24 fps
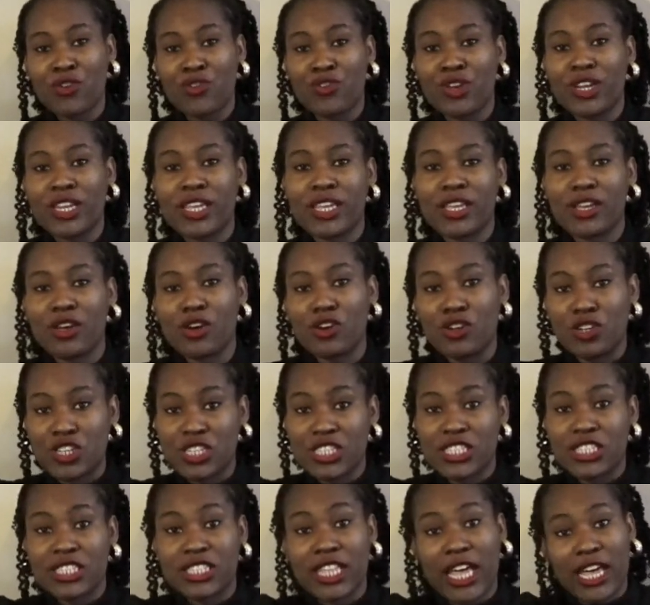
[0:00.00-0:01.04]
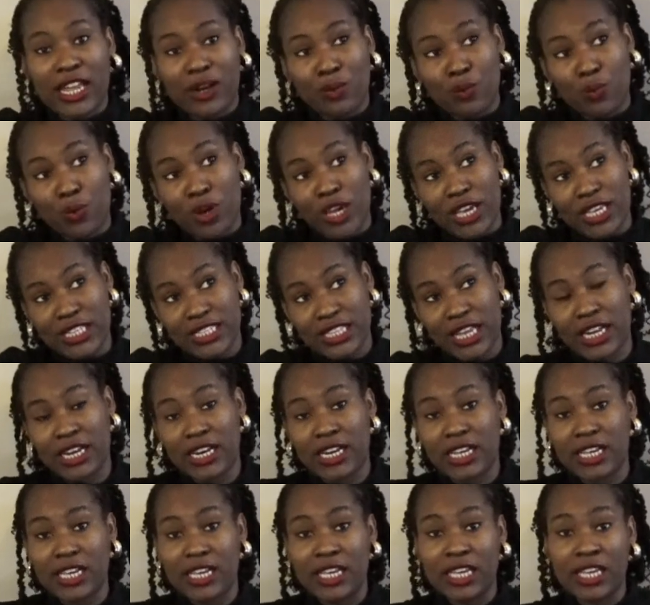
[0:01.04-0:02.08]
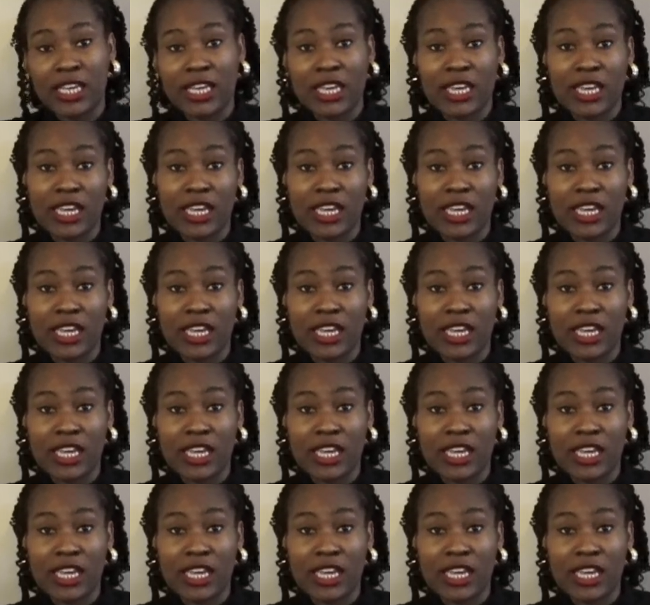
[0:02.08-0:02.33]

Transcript: really understand what exactly